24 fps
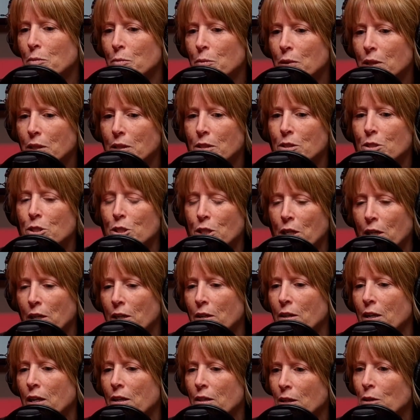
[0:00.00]
that we can
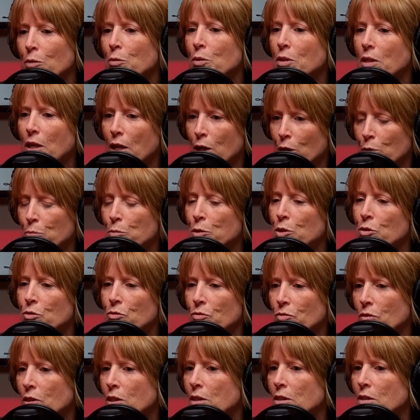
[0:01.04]
share, I think, will help you
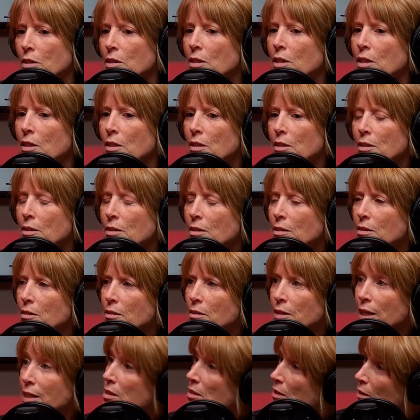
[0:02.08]
feel
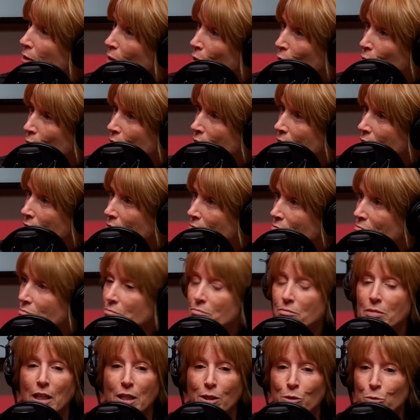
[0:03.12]
less alone,
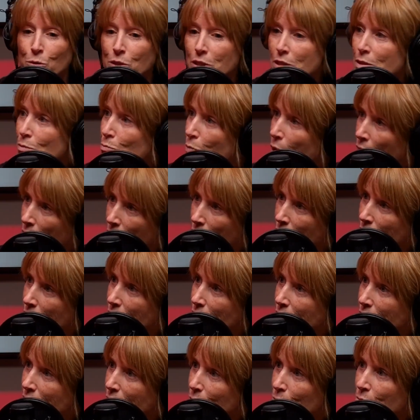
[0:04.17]
get you
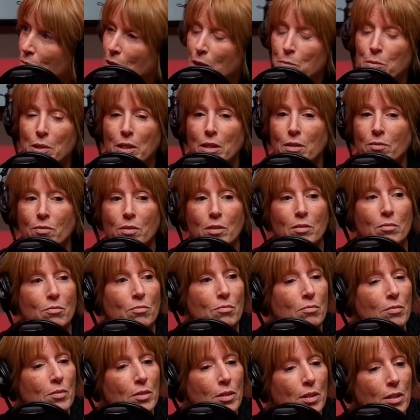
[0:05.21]
inspired, maybe
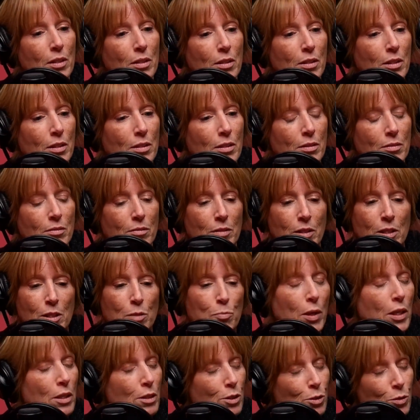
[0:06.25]
even uh,
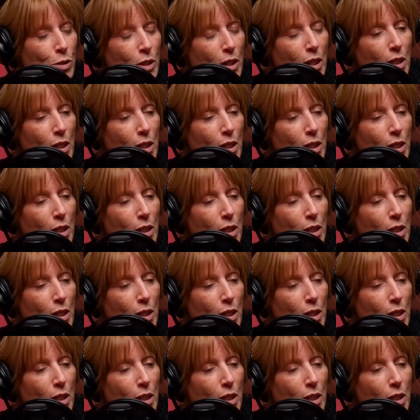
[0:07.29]
inspire you to